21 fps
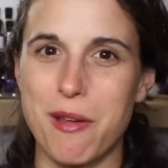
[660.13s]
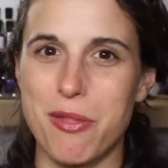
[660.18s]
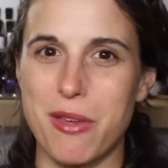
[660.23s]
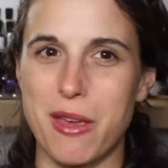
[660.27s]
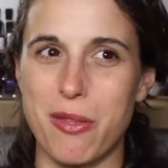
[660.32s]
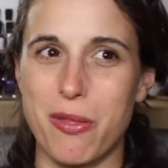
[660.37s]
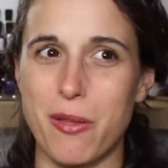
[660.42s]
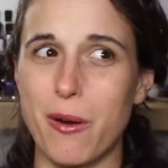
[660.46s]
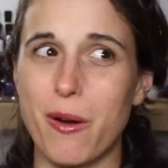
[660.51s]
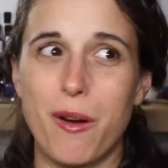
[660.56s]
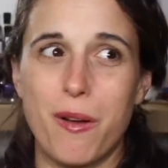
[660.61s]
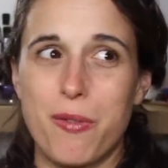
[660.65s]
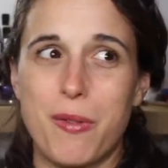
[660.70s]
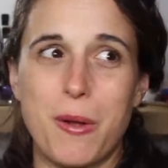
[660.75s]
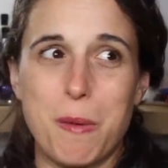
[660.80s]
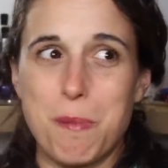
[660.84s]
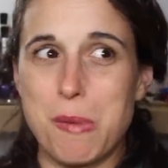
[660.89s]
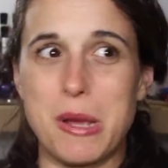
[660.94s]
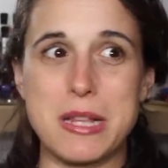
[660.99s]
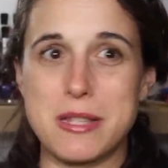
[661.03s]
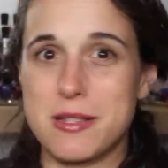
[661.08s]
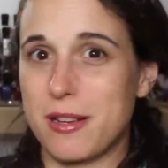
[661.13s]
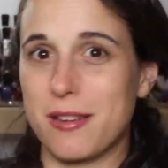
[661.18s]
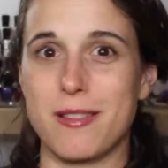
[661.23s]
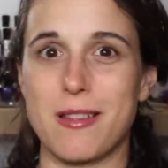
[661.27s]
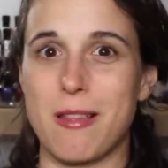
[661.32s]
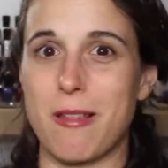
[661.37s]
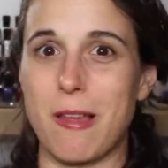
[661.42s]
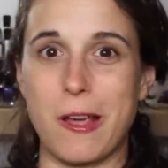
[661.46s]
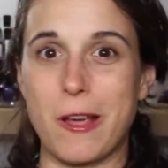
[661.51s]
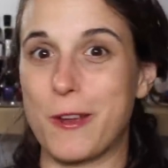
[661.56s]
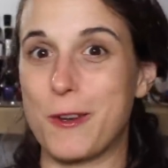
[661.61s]
I think they're
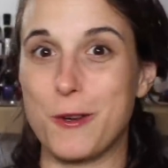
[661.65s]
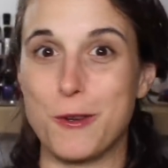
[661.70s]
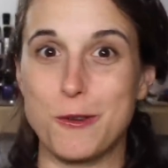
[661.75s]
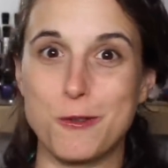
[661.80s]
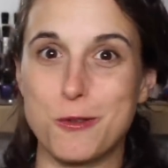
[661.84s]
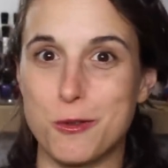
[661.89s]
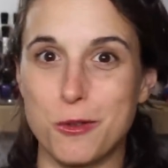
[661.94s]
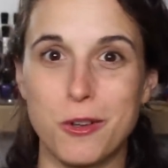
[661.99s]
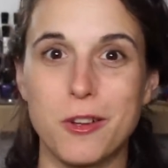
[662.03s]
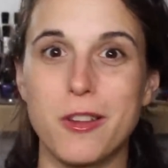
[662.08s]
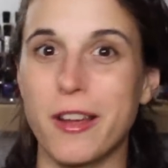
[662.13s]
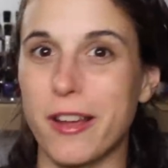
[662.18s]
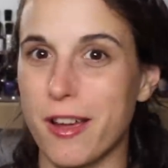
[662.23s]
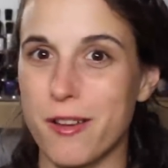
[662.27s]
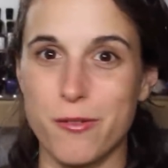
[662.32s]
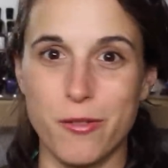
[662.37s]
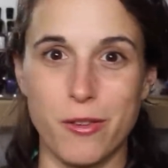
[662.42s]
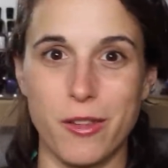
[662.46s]
basically like a neutral, like I